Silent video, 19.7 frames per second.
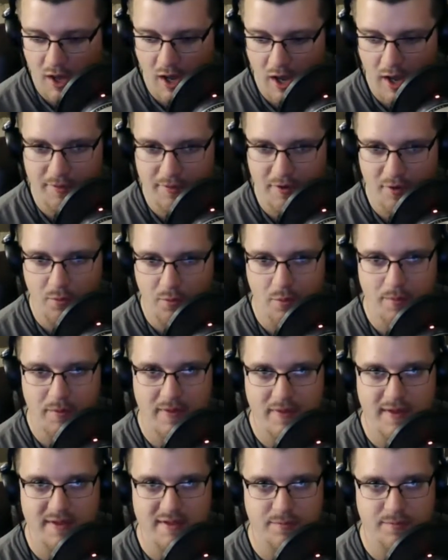there will be
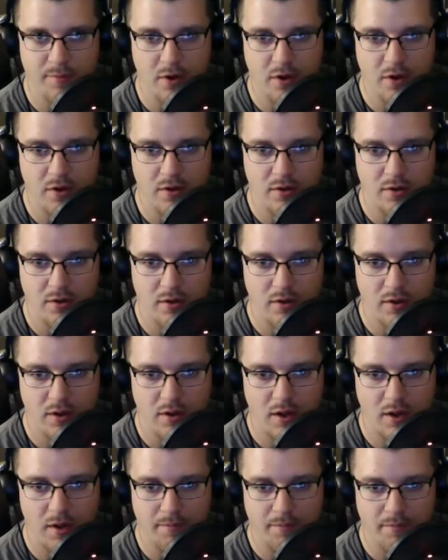that small
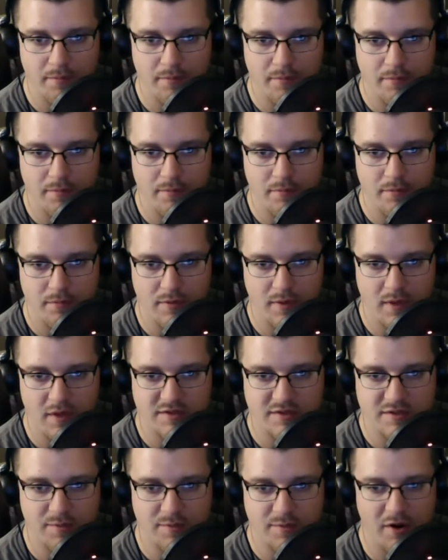crowd
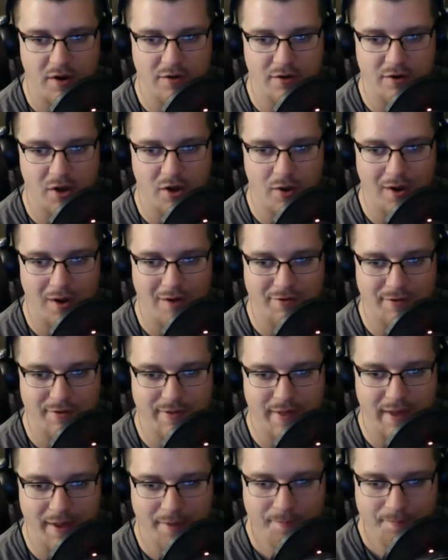to go after
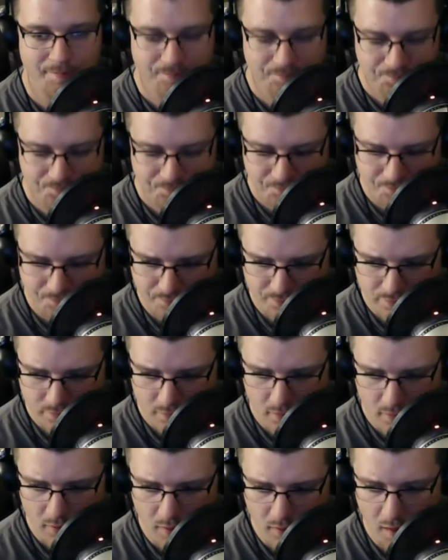that.
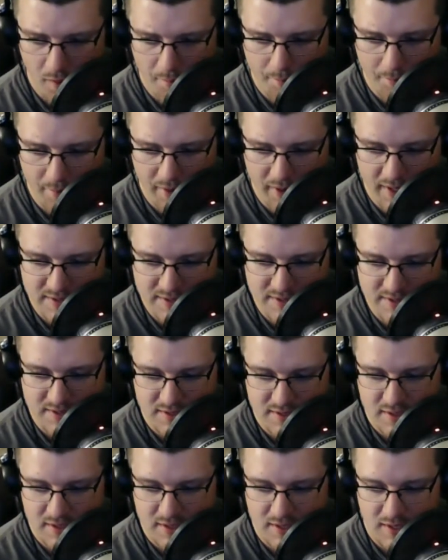But
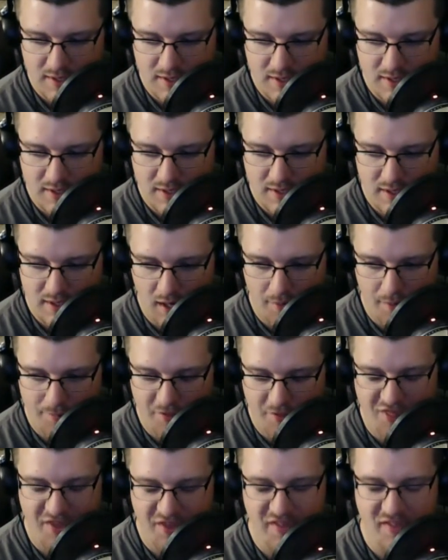
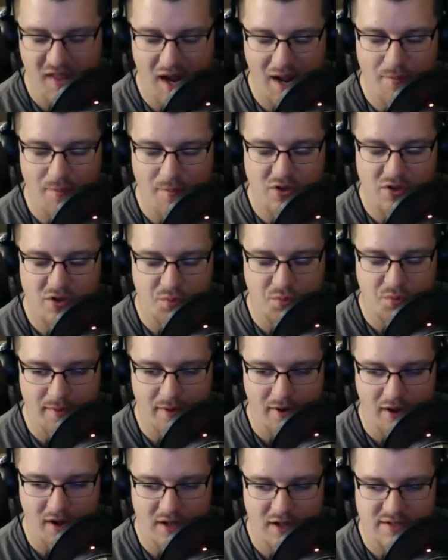the thing that I'm most worried
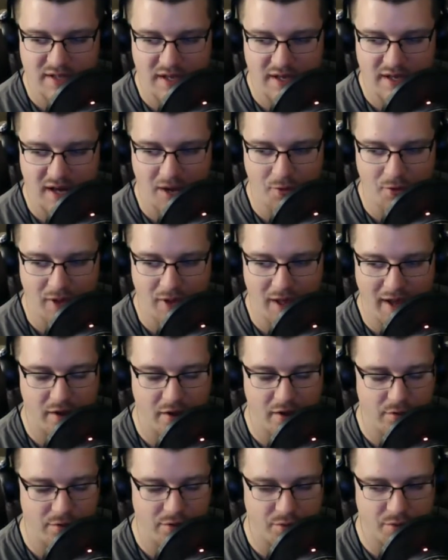about content, and I will
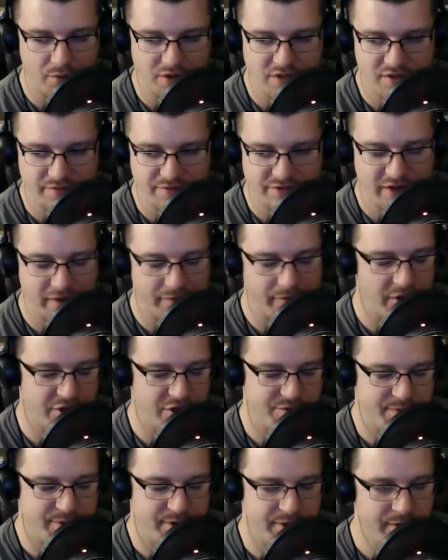echo the words of Jeff
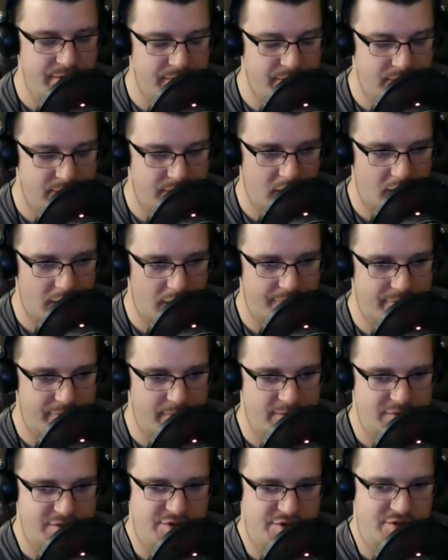Gershman from our
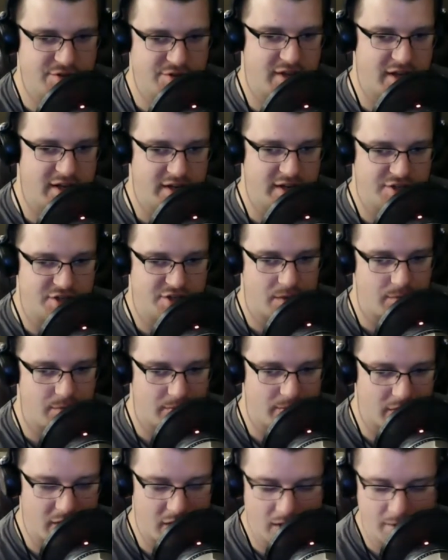sister site at
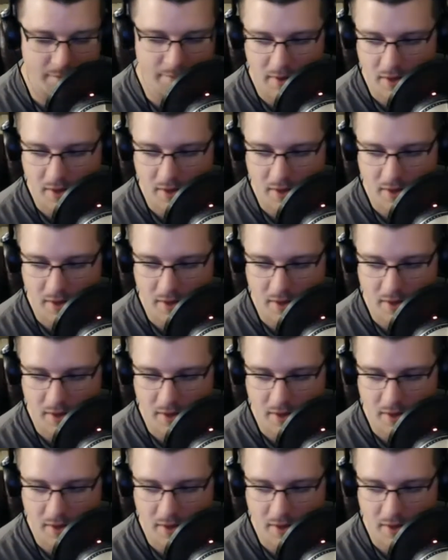giantbomb.com.